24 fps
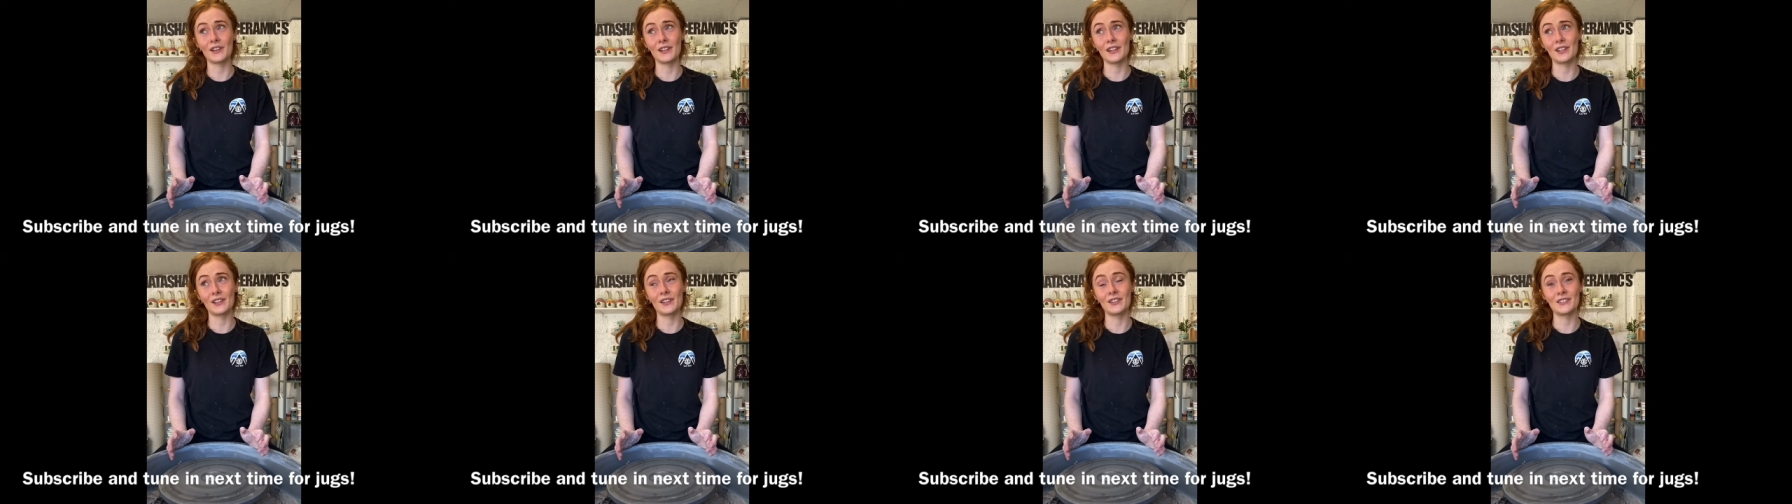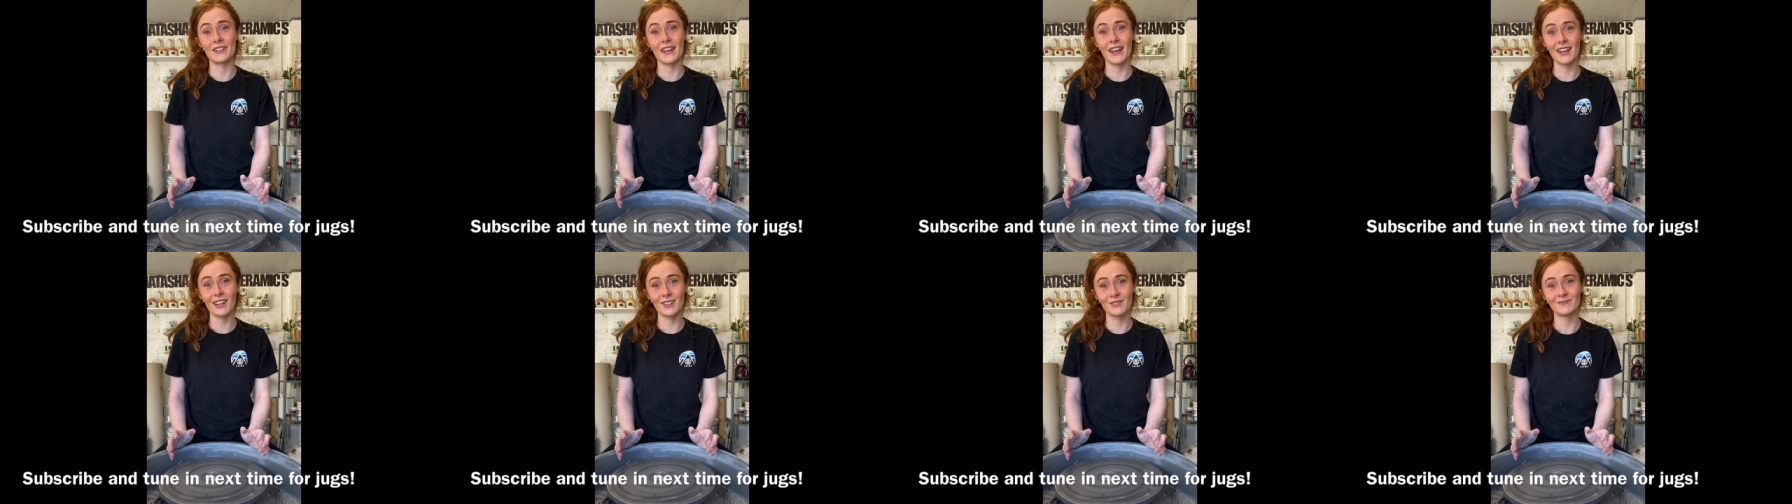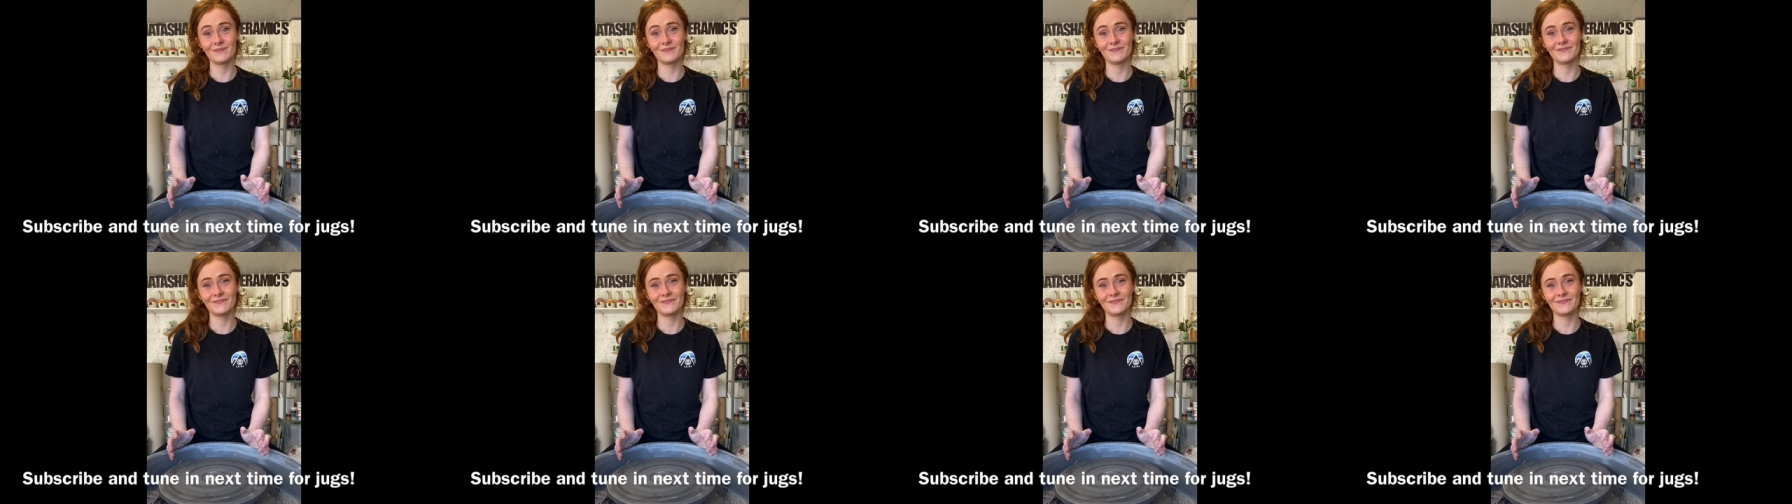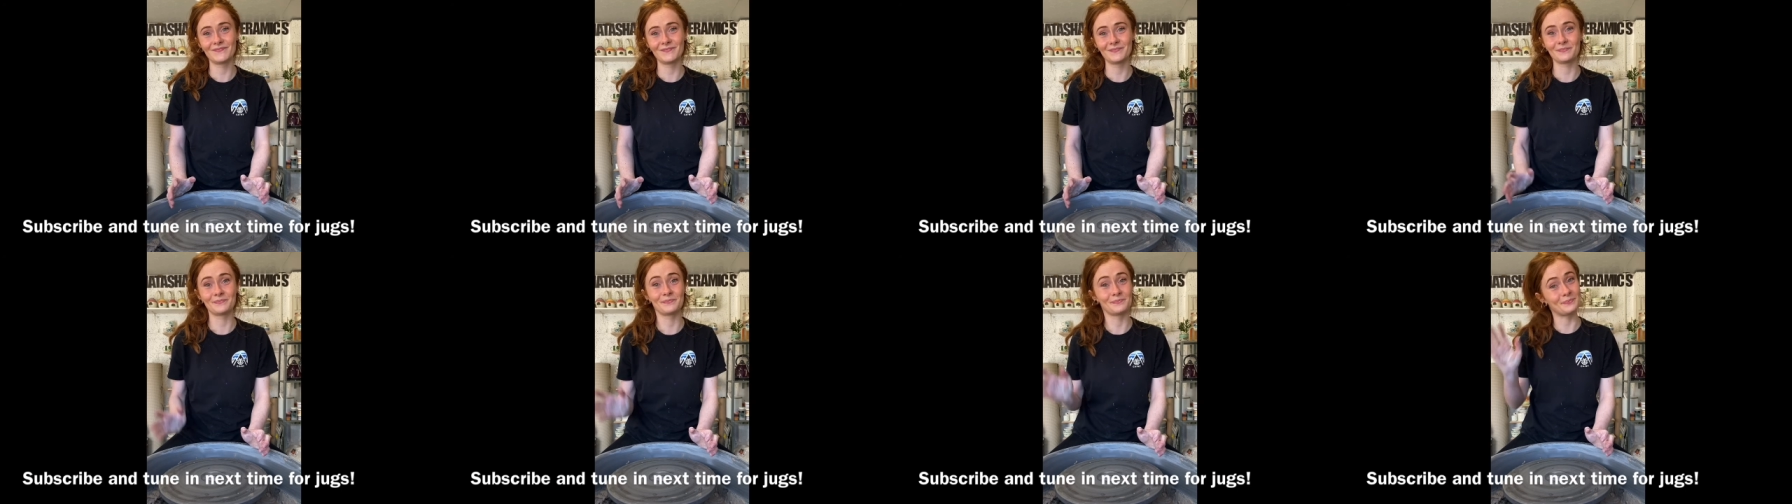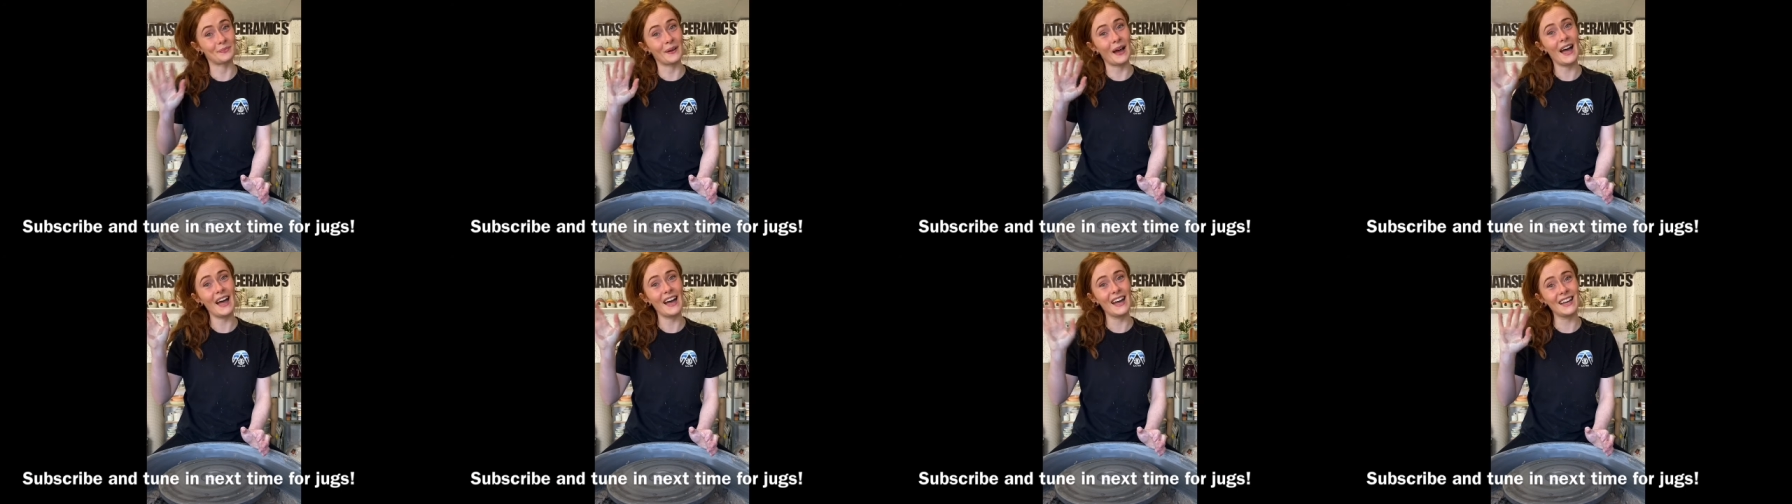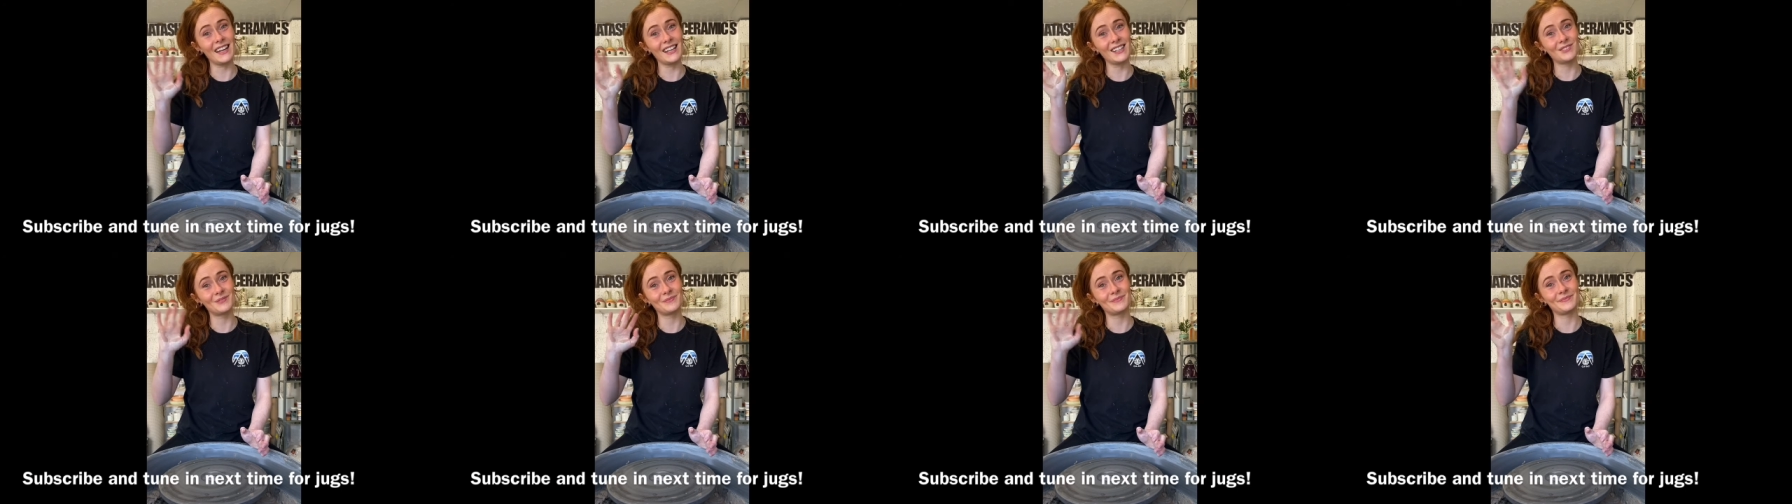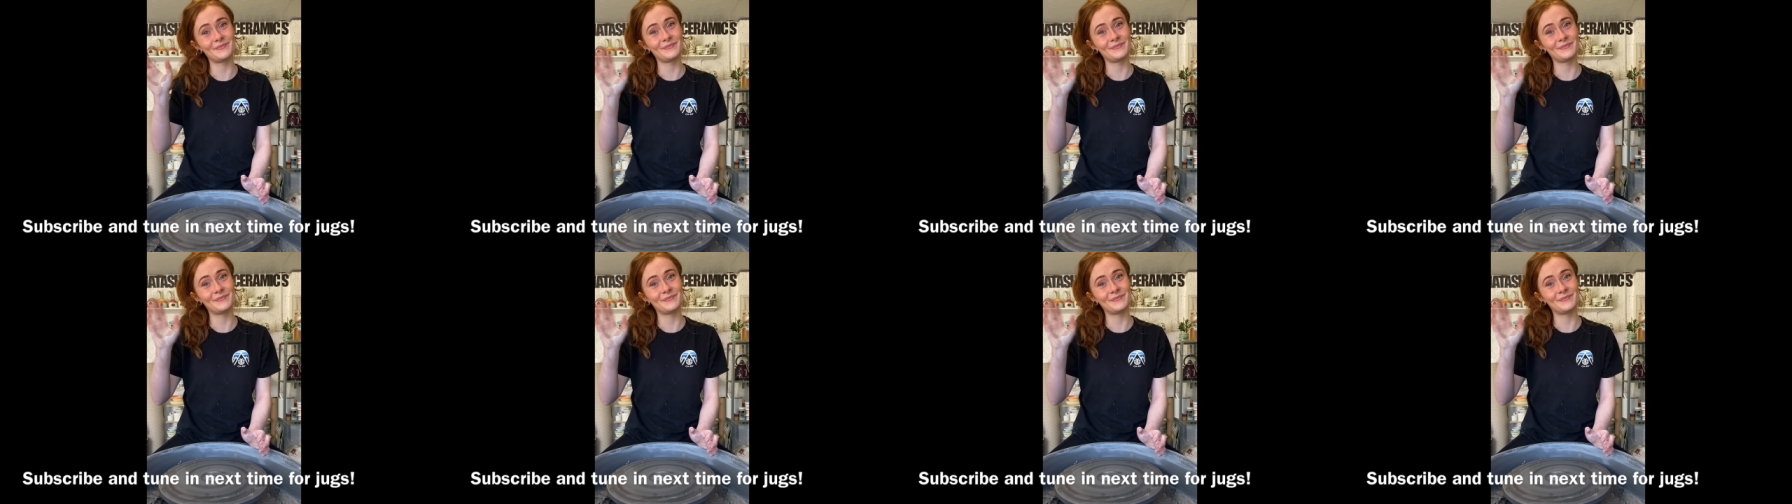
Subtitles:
a really good day. Bye.